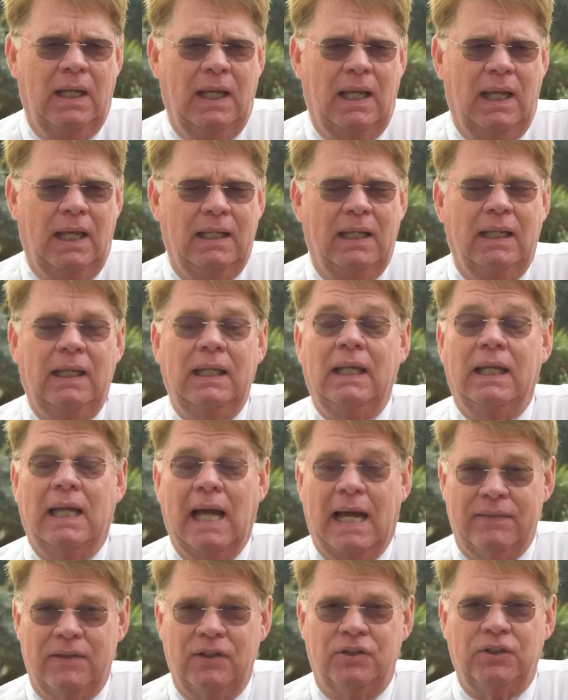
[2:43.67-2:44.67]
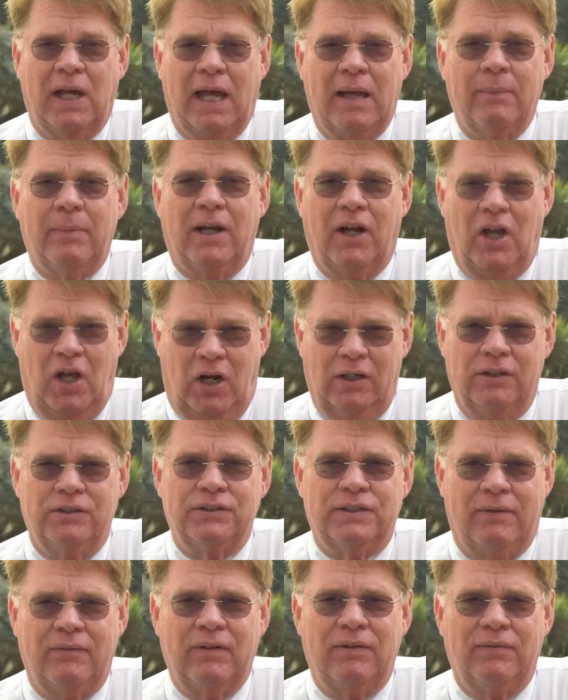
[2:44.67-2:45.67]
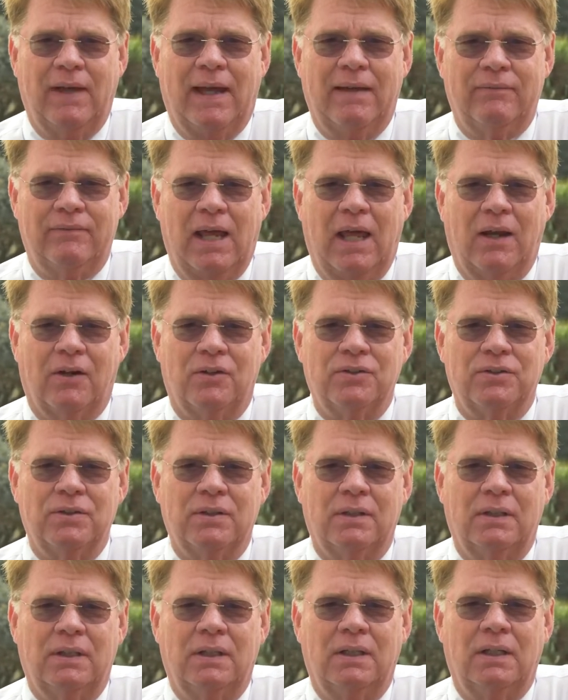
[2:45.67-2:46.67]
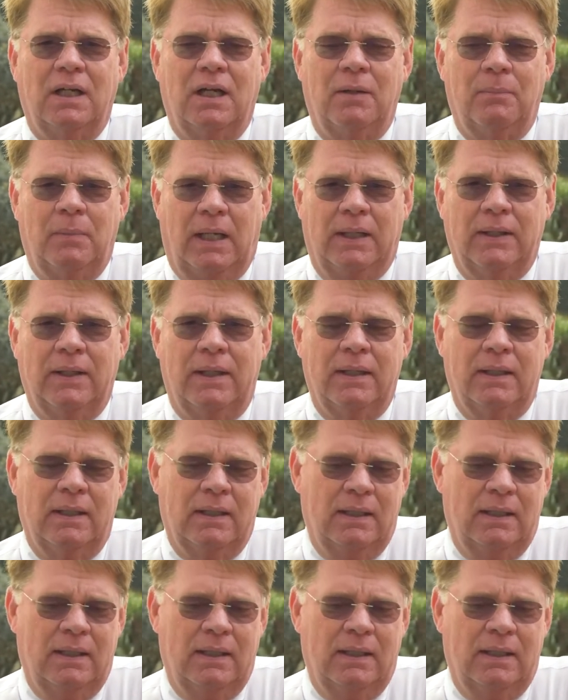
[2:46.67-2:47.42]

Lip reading: And he got the job at $175 a month.